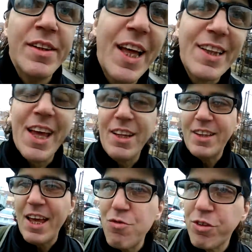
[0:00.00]
that they,
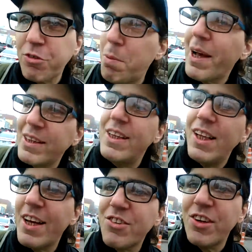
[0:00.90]
they respect the
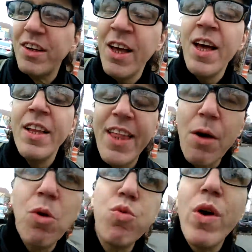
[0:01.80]
election.
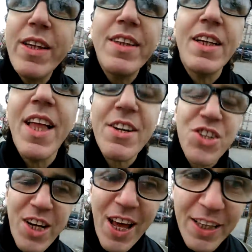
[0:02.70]
They will rig the
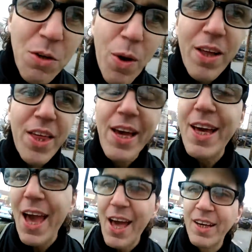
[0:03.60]
election any way they
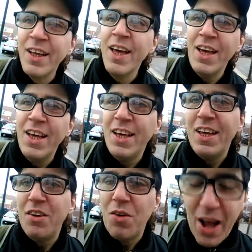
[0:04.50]
can,
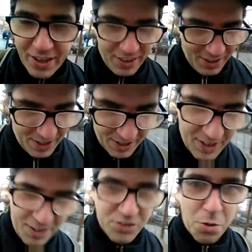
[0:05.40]
right,
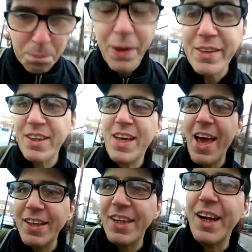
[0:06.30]
to pick the
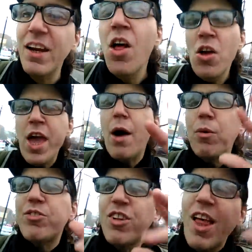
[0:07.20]
candidate. Yeah,
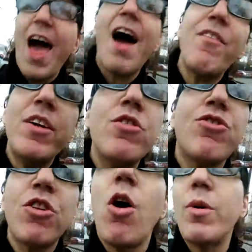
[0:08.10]
we're still having, you
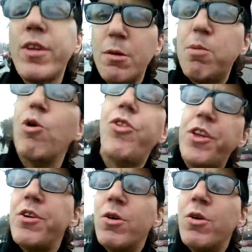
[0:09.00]
still go into the booth and